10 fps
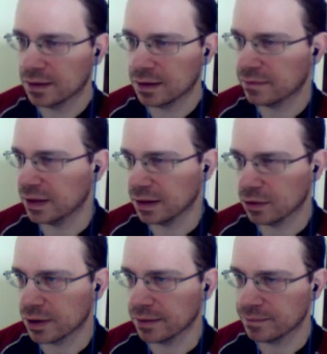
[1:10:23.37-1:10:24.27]
He's winning.
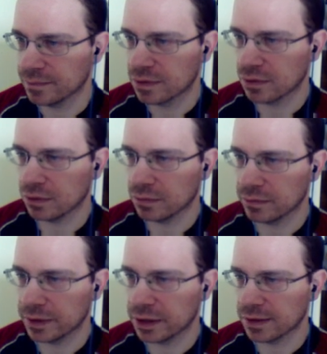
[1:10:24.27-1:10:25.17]
Okay, so
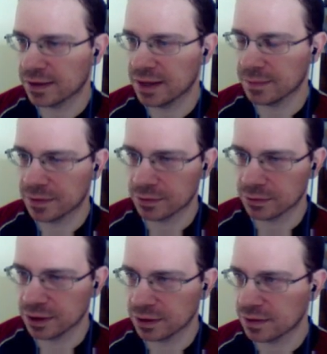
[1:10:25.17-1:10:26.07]
we can skim
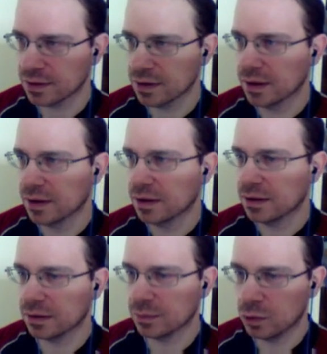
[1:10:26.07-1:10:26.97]
through these
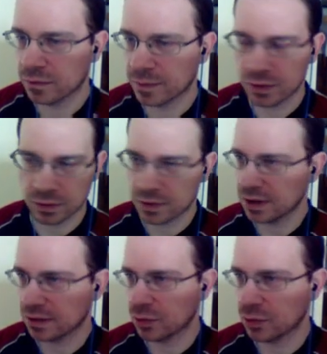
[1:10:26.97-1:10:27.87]
moves
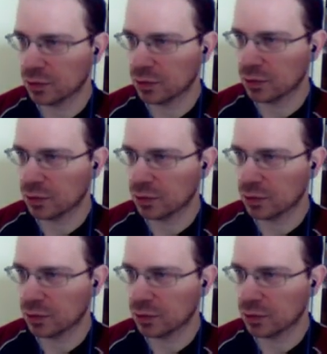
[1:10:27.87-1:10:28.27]
because he's completely.